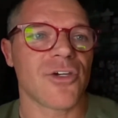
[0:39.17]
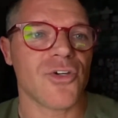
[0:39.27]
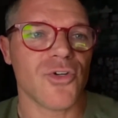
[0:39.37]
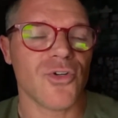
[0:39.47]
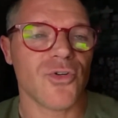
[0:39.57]

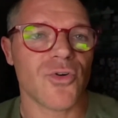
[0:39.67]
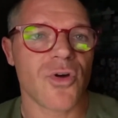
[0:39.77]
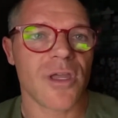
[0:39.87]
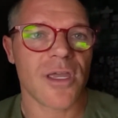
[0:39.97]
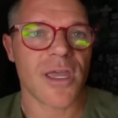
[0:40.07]
who
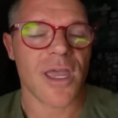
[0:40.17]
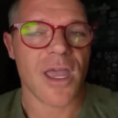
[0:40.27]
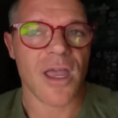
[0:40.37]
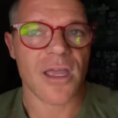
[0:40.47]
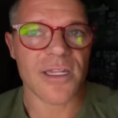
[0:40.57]

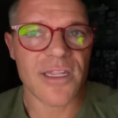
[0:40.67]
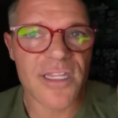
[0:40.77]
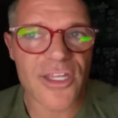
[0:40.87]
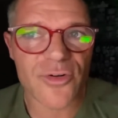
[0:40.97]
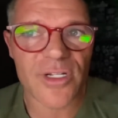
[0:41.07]

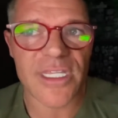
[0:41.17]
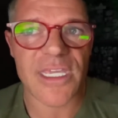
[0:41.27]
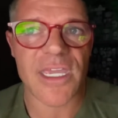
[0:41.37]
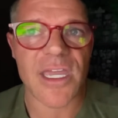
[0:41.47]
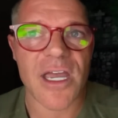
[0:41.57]

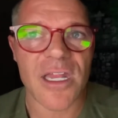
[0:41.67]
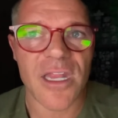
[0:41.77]
literally